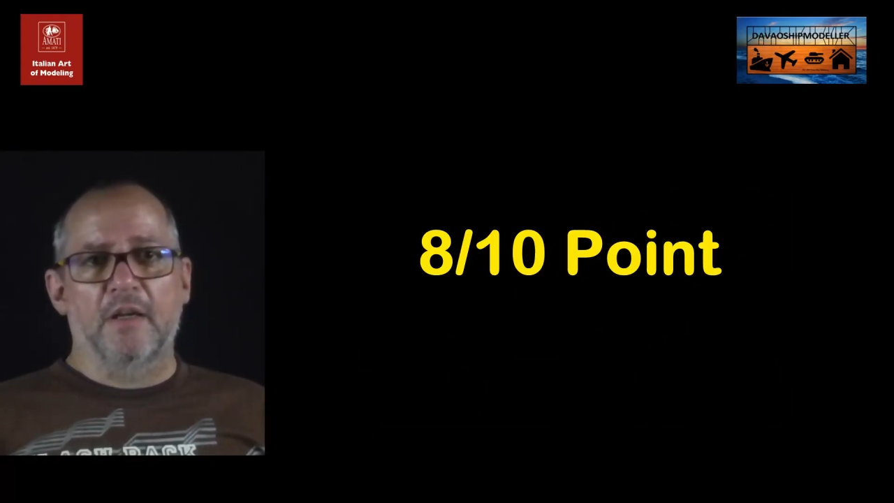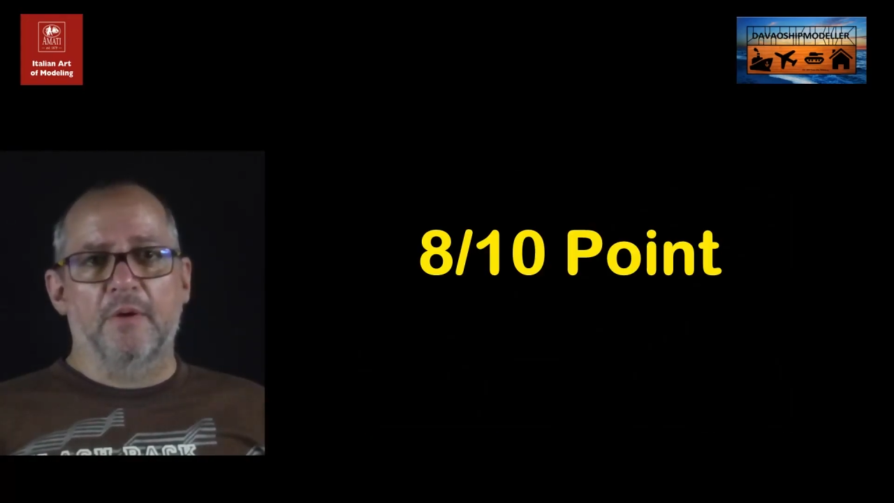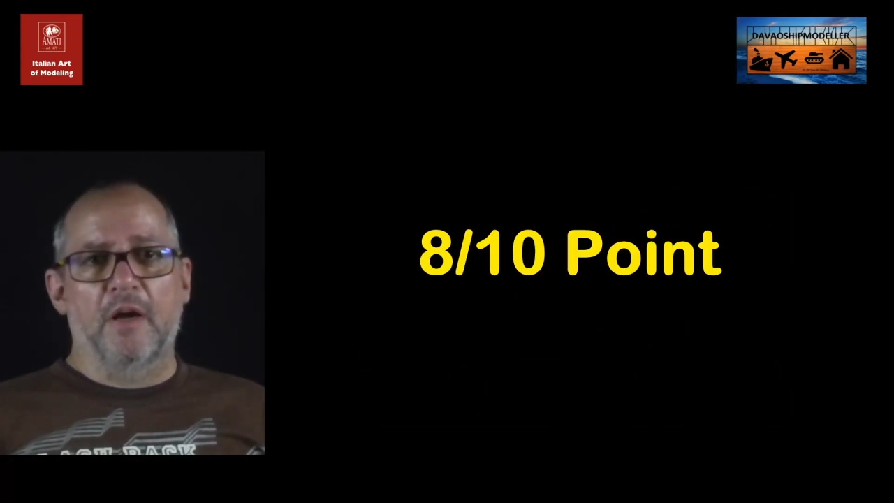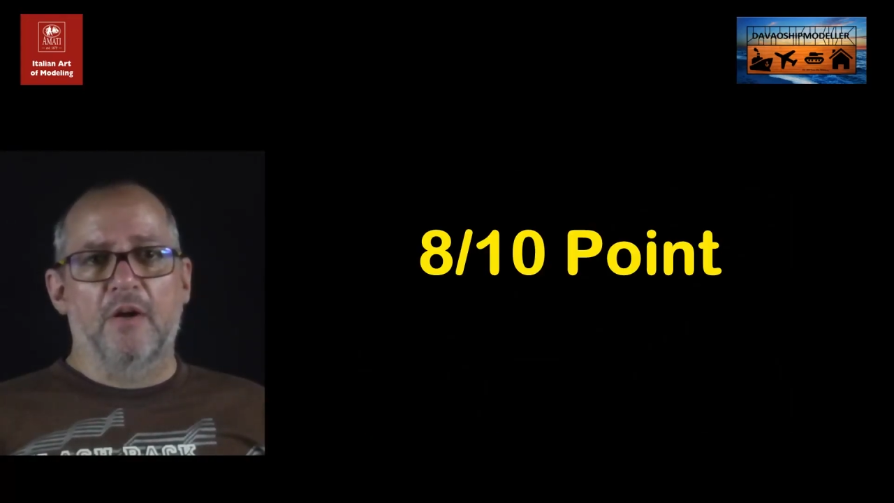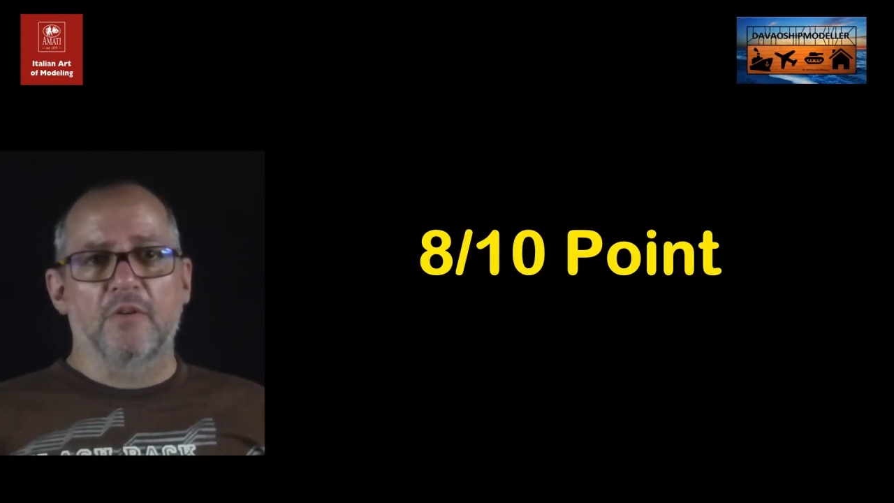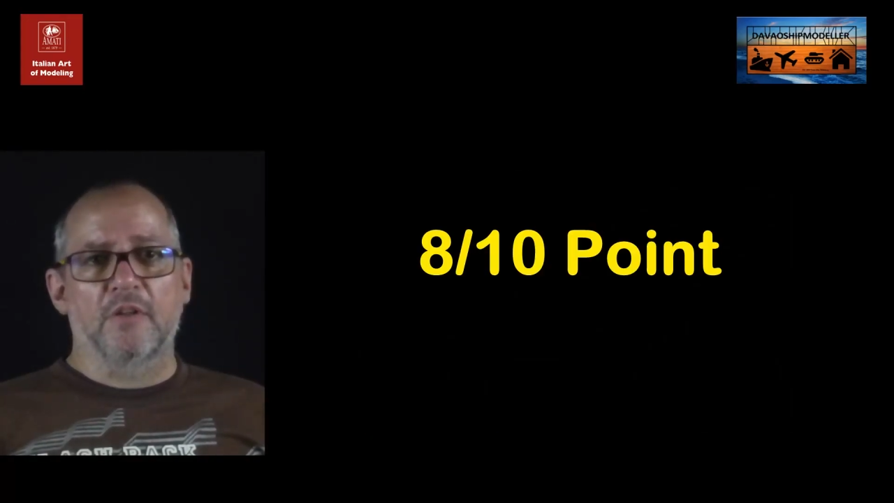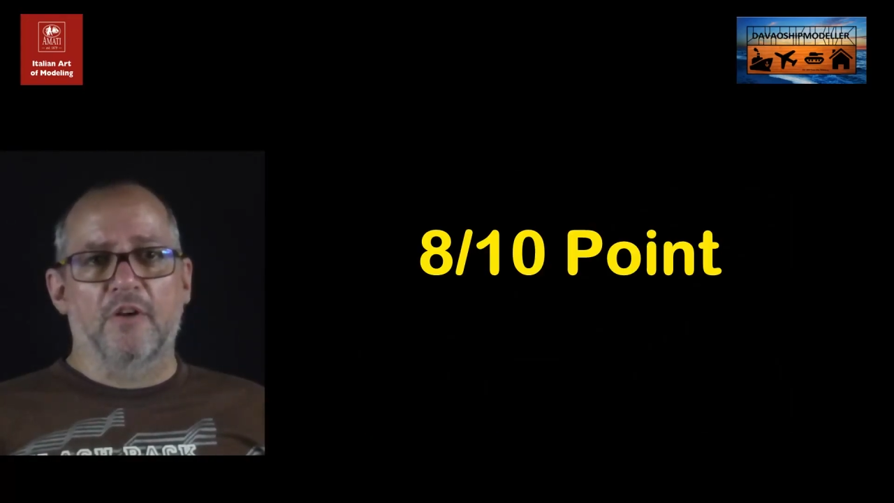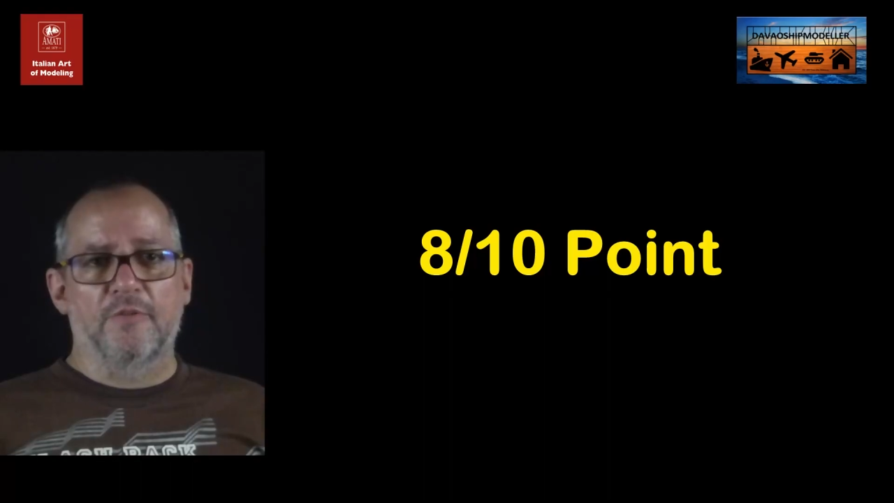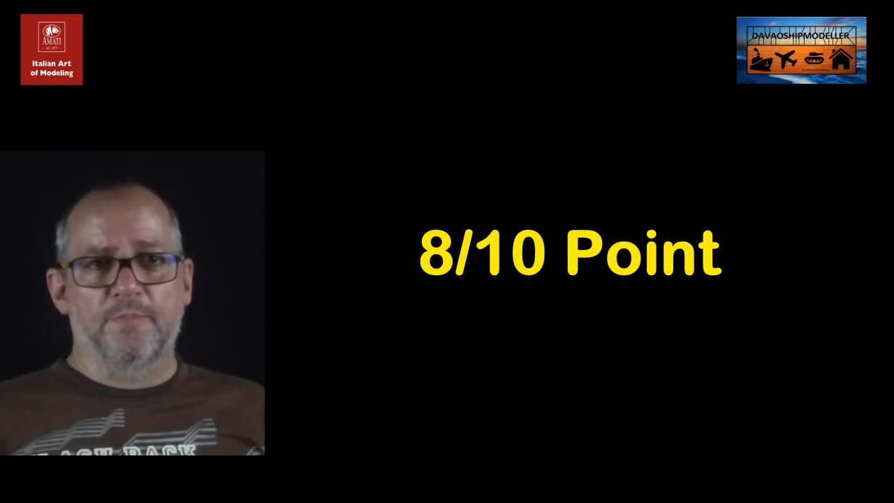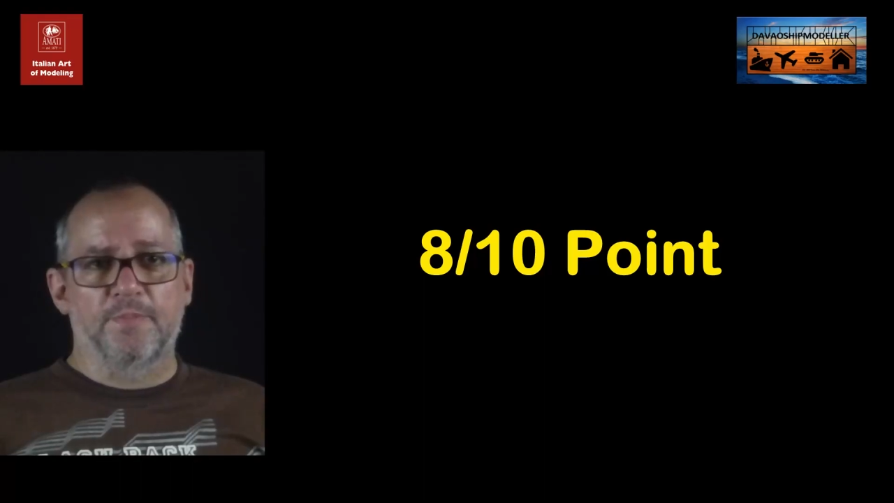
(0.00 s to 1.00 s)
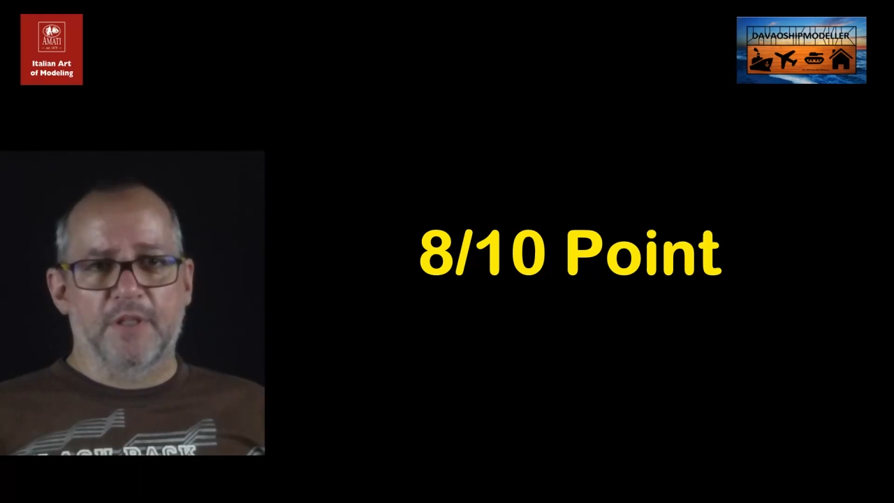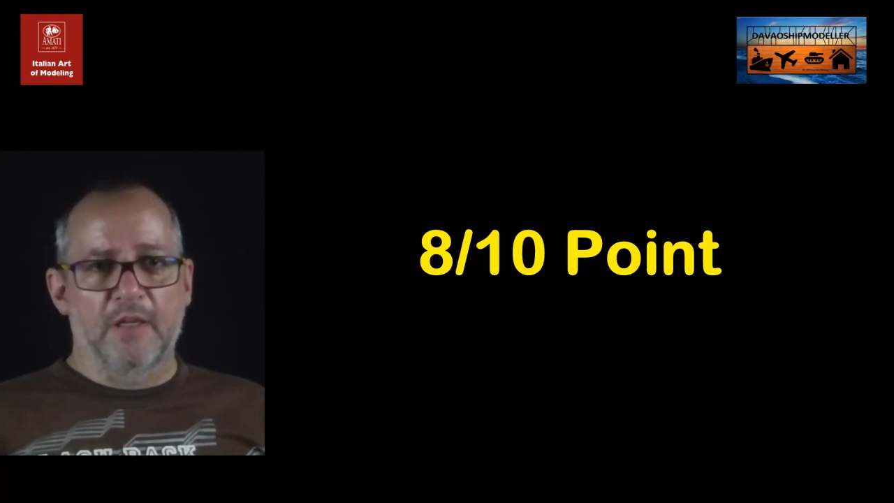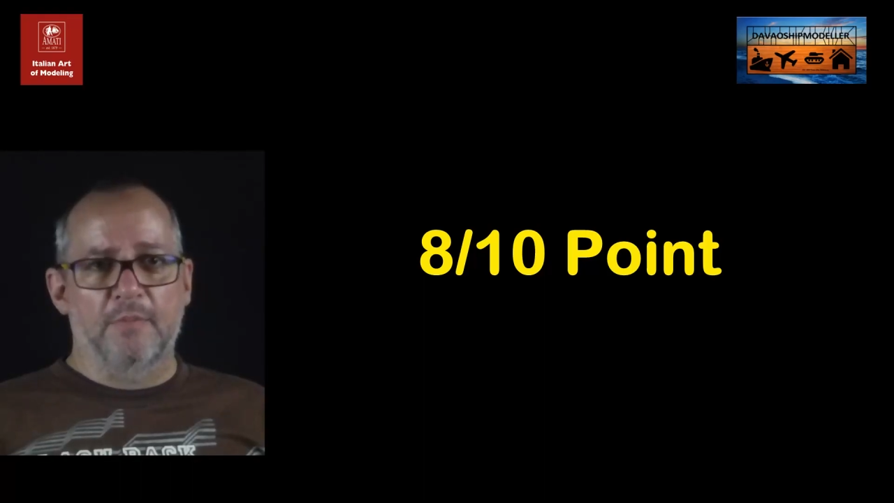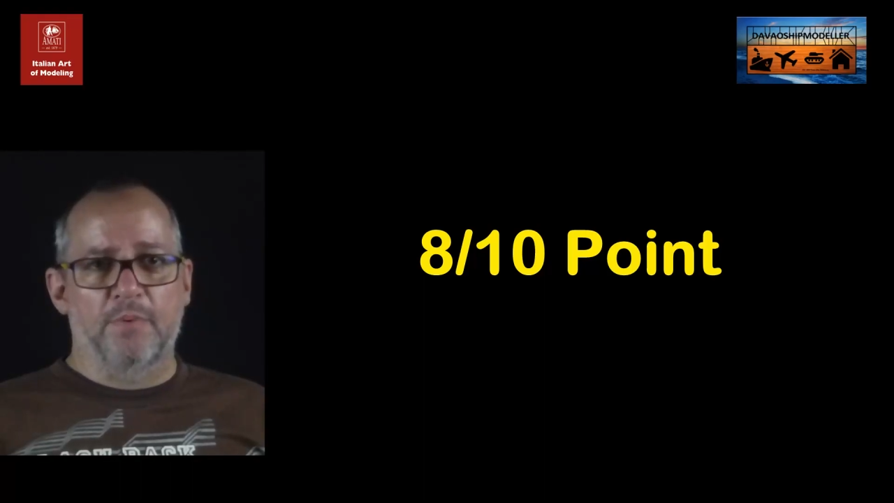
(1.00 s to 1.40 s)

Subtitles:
out of 10